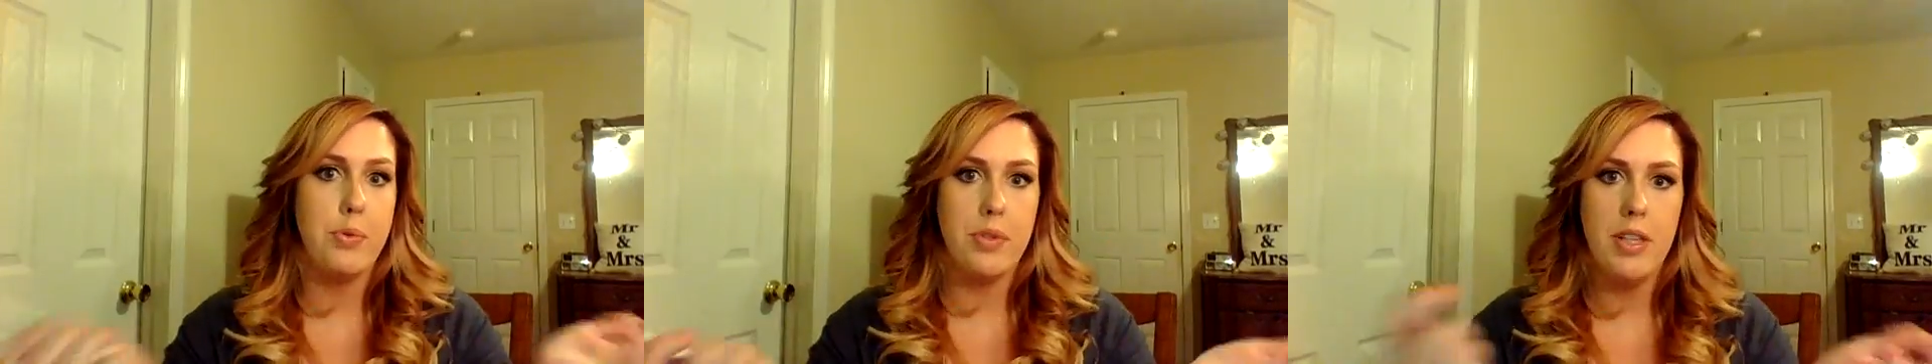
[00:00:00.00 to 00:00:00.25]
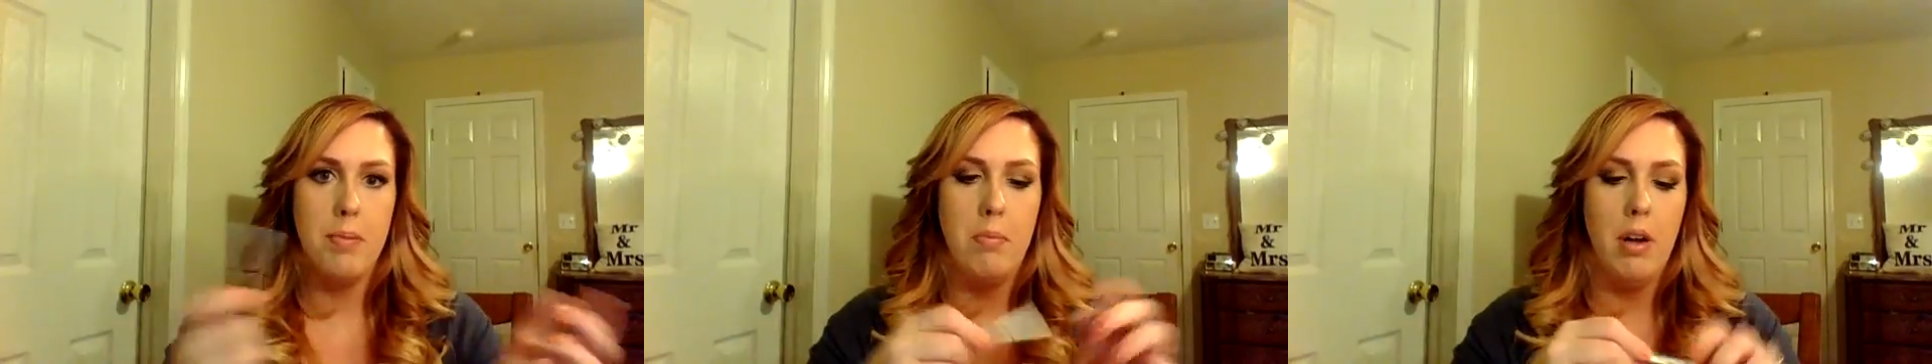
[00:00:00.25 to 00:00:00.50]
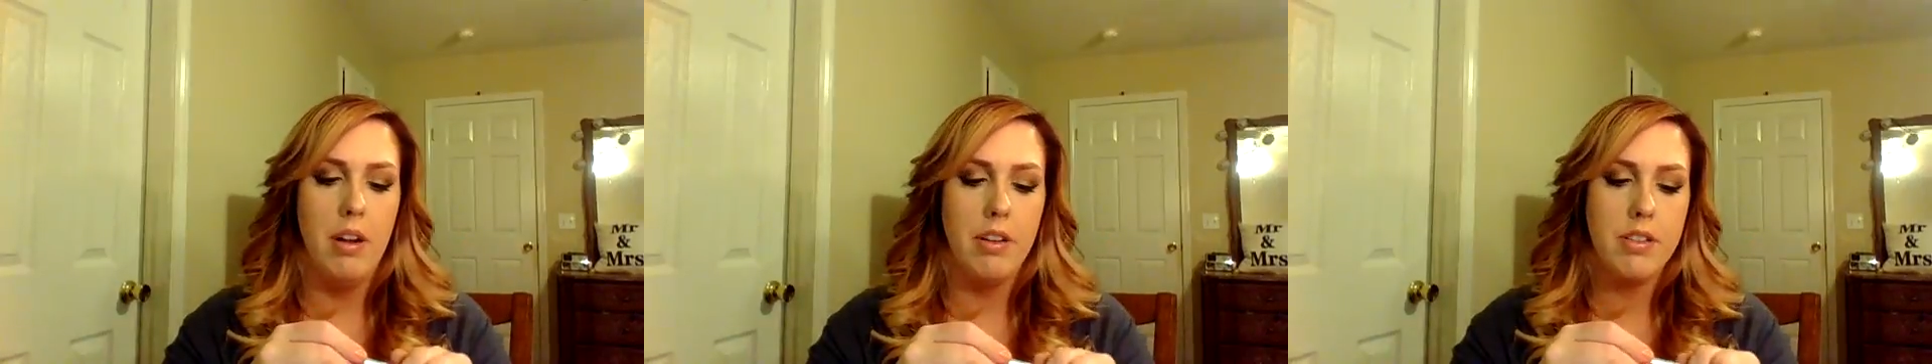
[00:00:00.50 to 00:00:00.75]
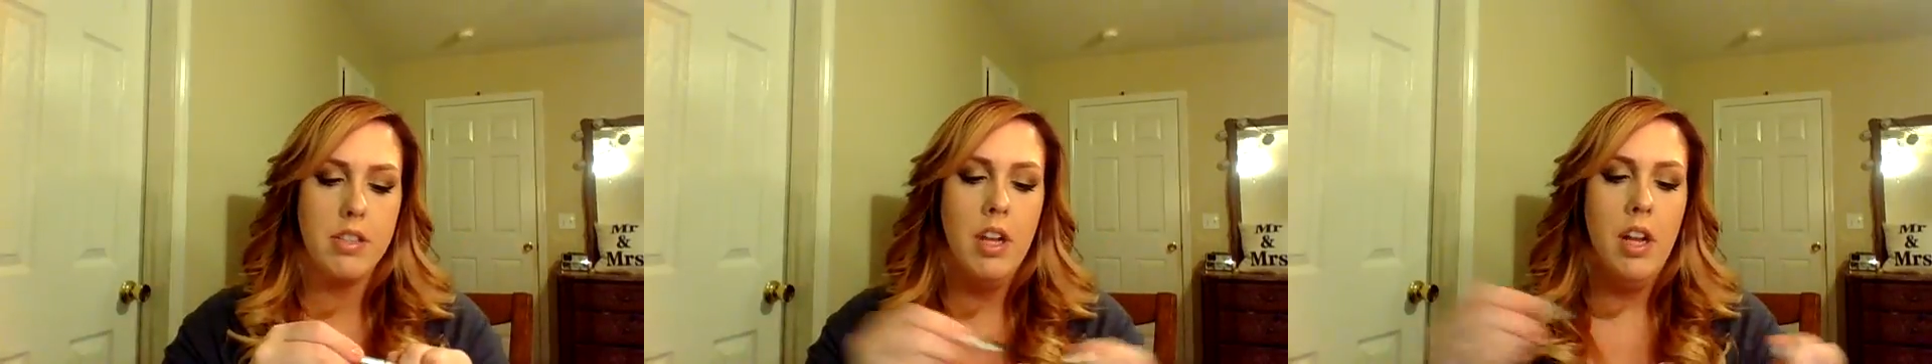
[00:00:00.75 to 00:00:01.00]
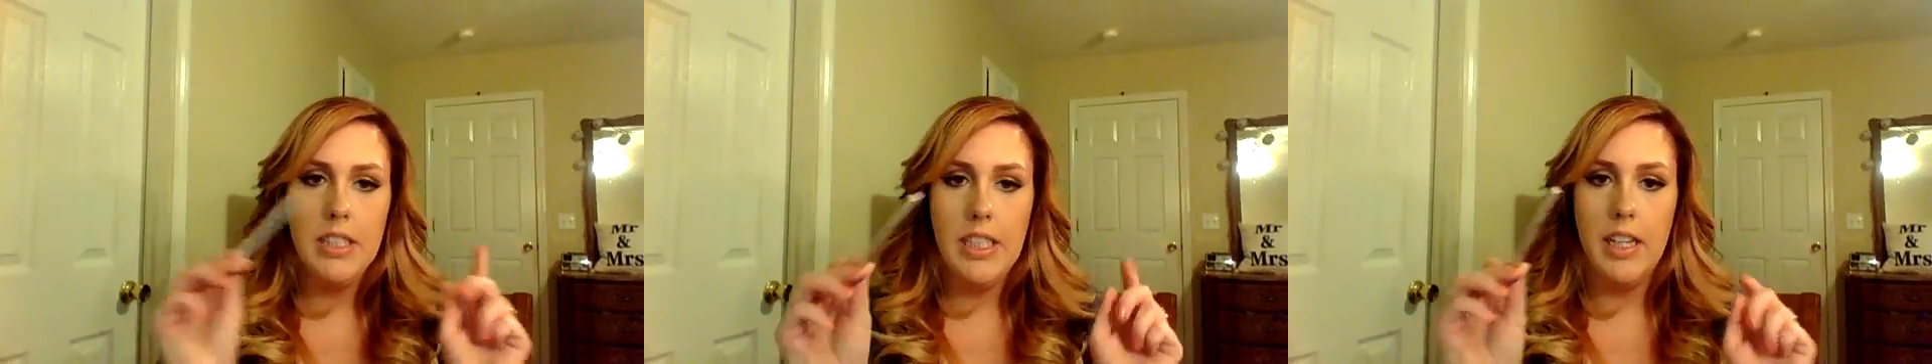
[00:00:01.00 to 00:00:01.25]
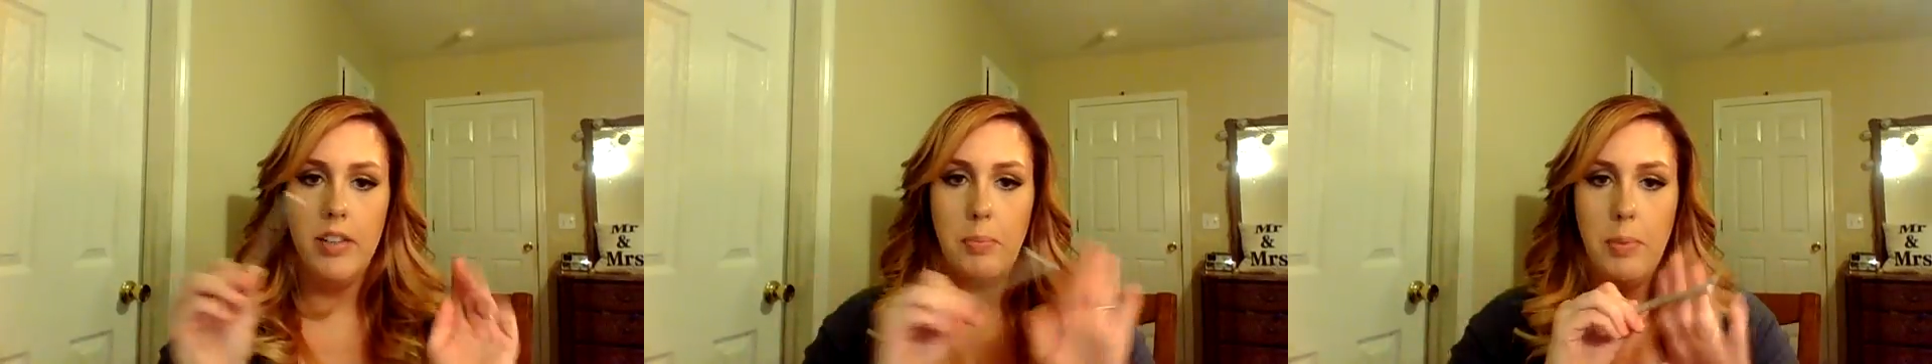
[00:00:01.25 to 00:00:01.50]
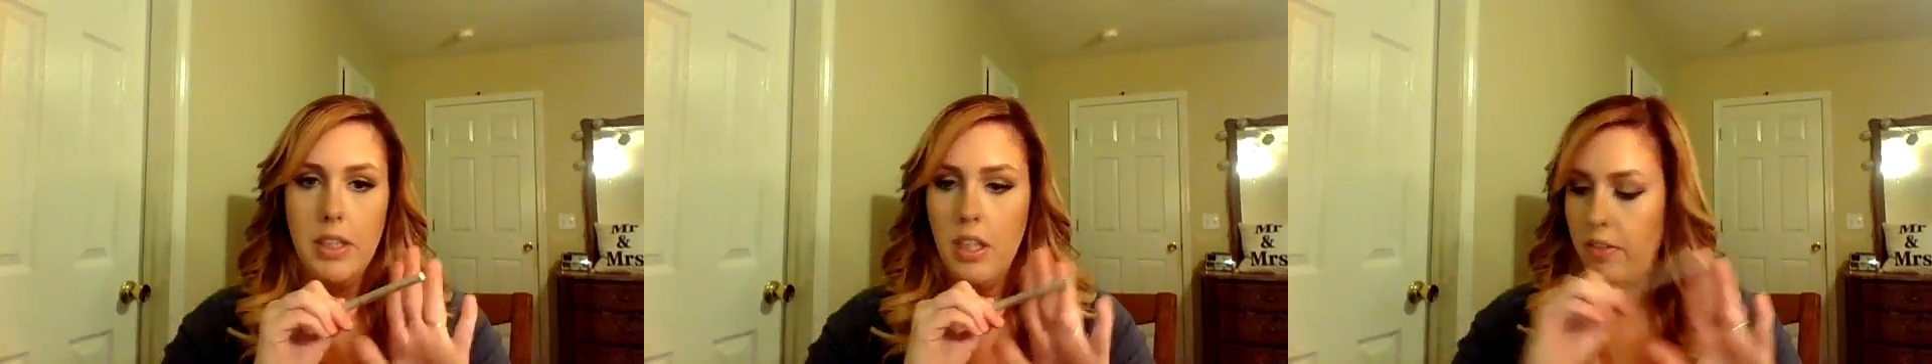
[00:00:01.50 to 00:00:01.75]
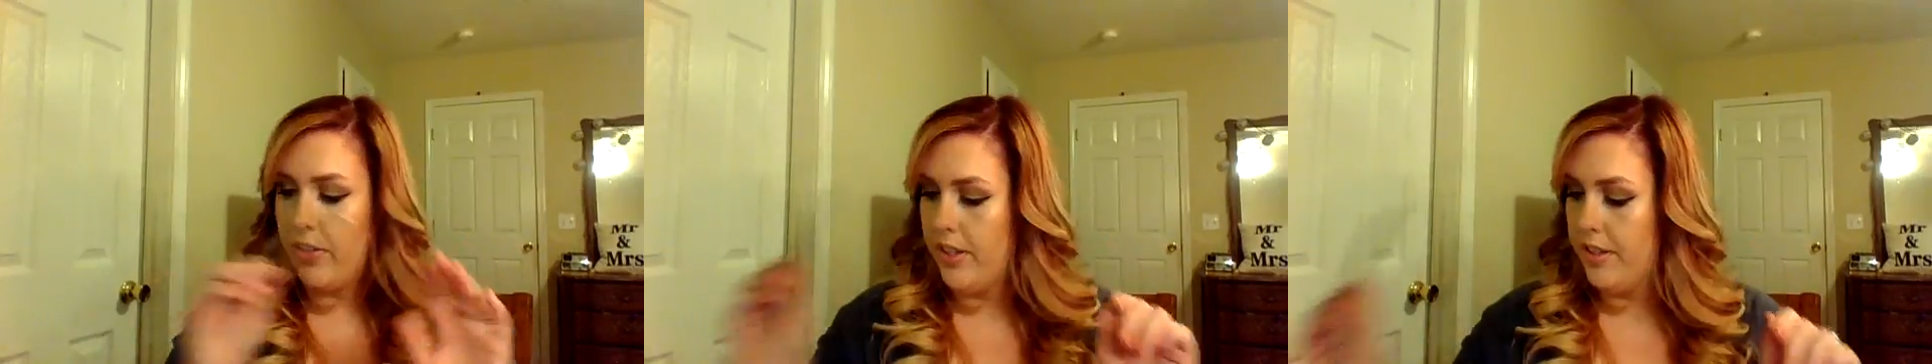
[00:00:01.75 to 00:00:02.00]
10 bucks. Yeah, been
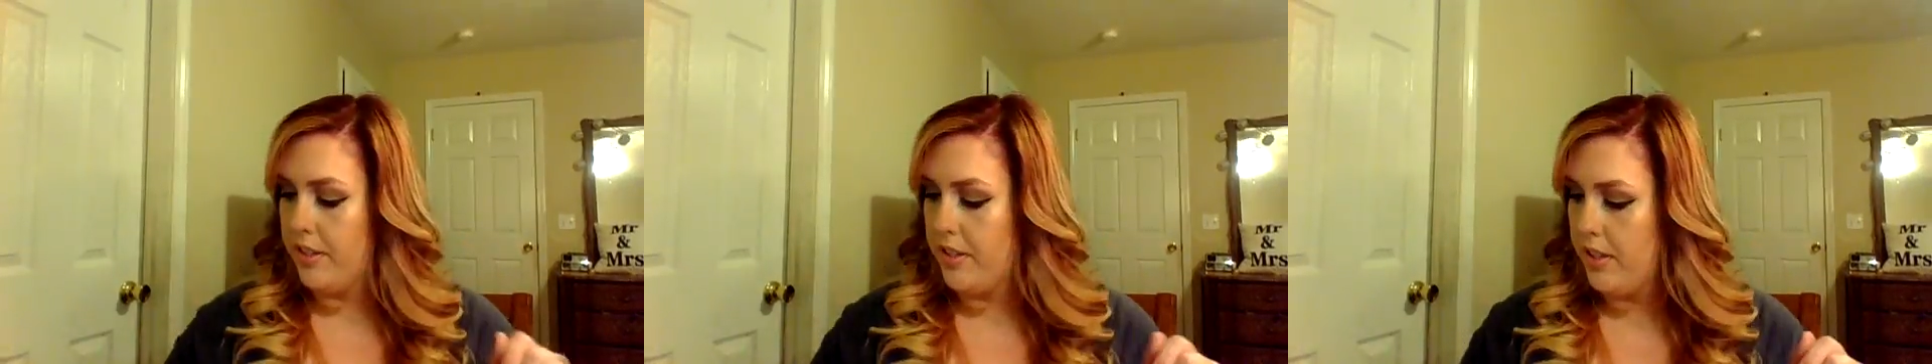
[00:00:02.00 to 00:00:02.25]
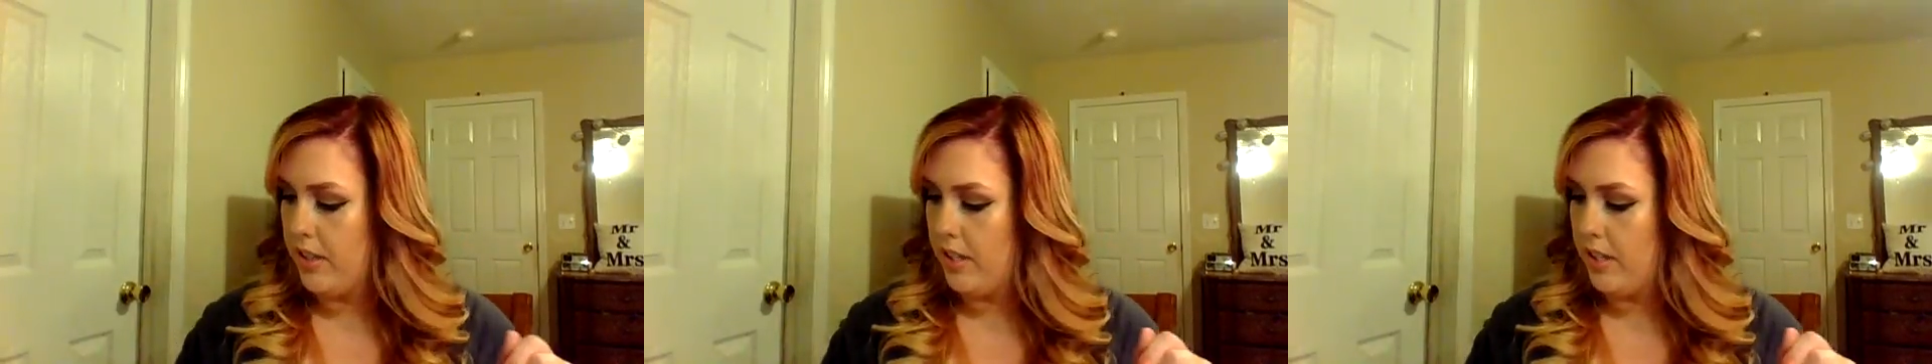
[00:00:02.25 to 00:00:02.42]
loving it.